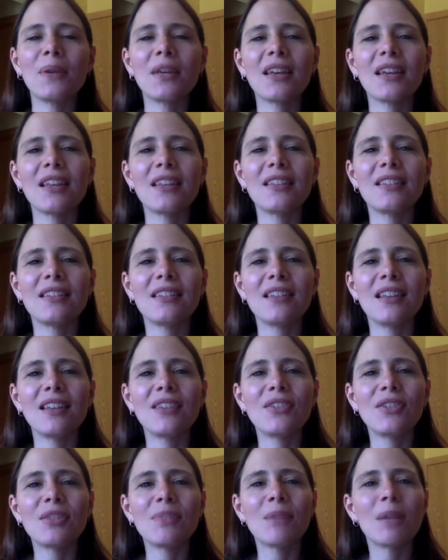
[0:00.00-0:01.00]
because
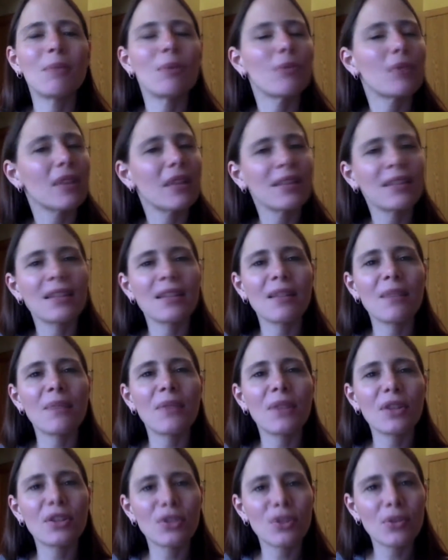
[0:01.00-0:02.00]
it just made me realize that
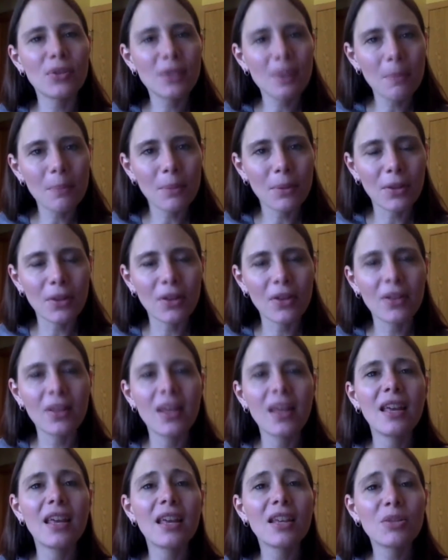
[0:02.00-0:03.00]
something so simple
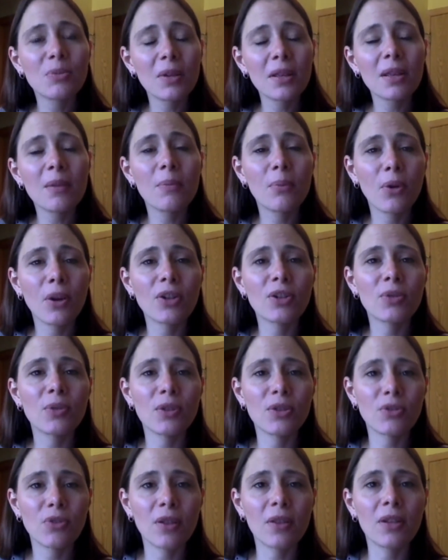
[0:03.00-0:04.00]
is really important to a
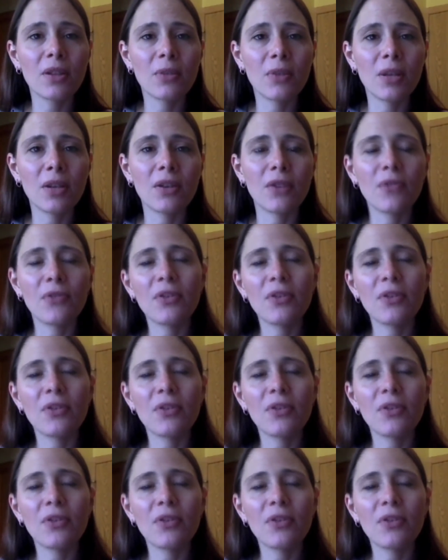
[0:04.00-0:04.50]
struggling reader.